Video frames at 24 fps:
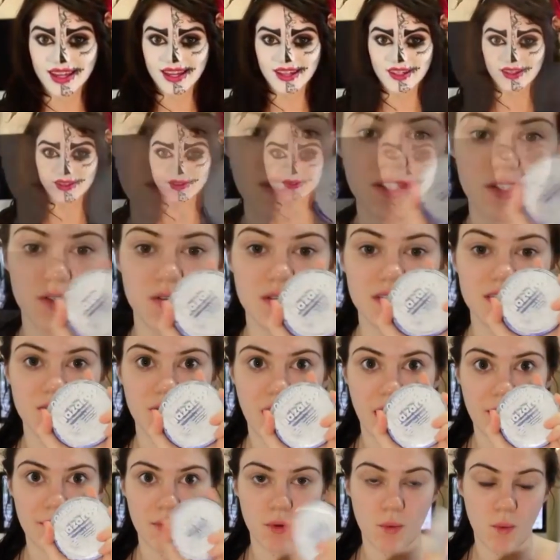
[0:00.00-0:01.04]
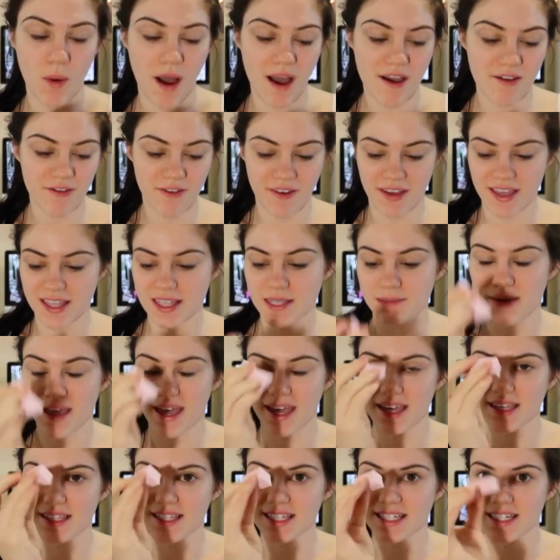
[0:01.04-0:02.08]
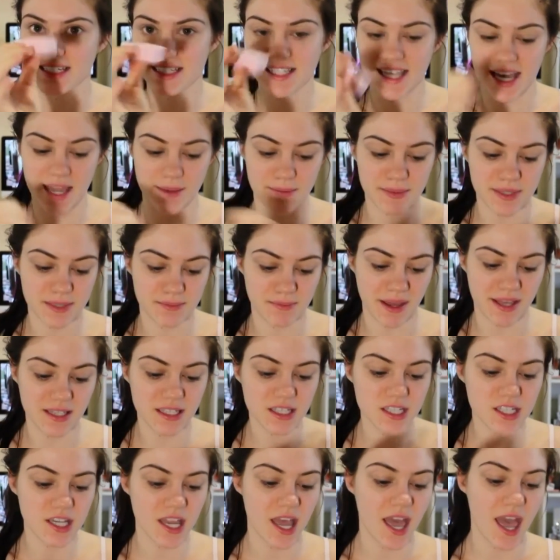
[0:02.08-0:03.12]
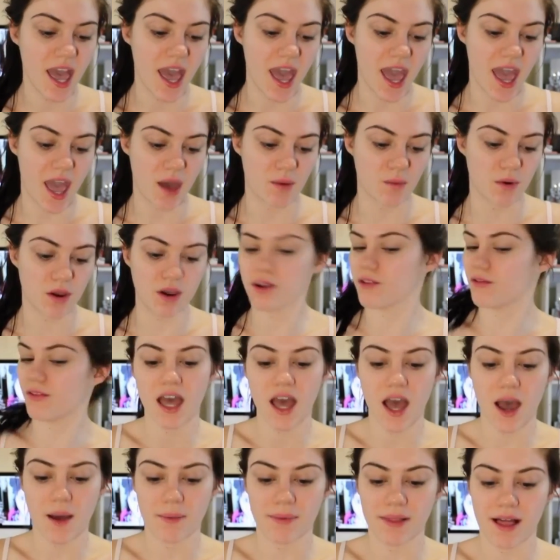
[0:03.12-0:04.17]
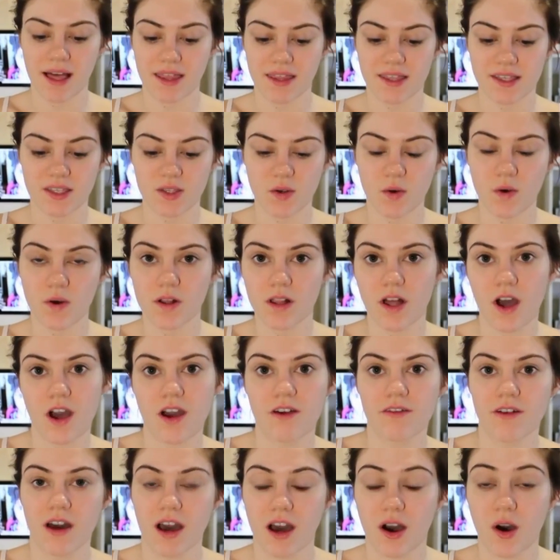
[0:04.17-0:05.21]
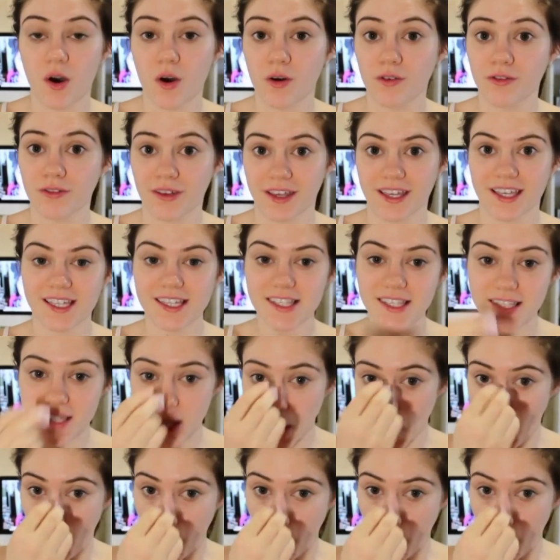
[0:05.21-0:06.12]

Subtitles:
What I'm going to do is grab a white face paint and a damp sponge, and we're going to apply this all over our whole face.